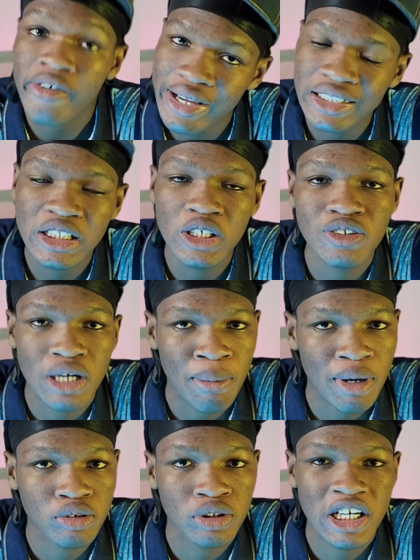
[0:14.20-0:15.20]
great news
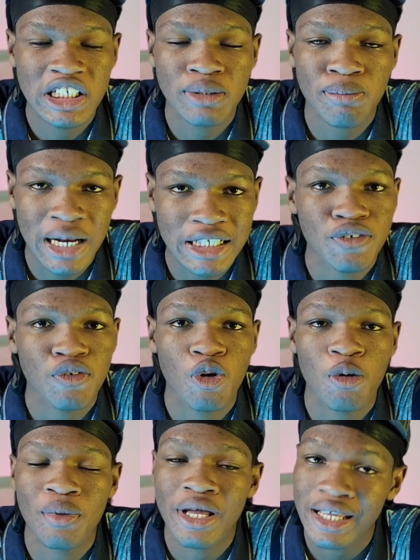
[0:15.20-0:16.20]
about today's
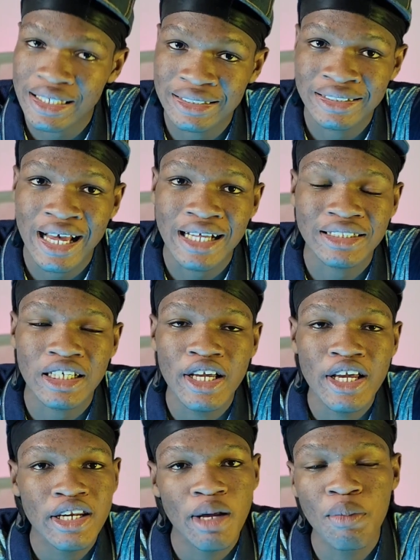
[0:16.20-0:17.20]
platform is that
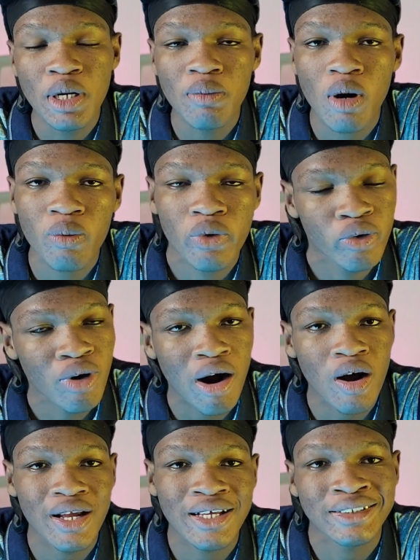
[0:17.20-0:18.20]
the minimum
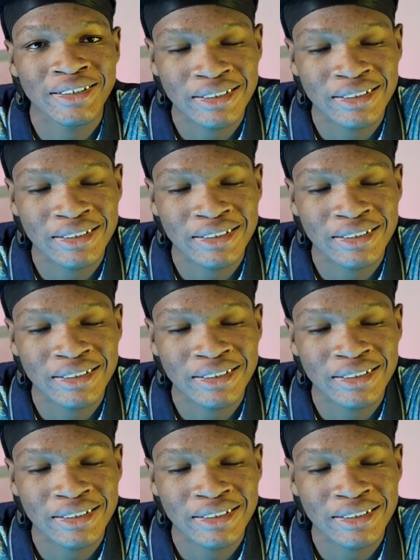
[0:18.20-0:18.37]
withdrawal is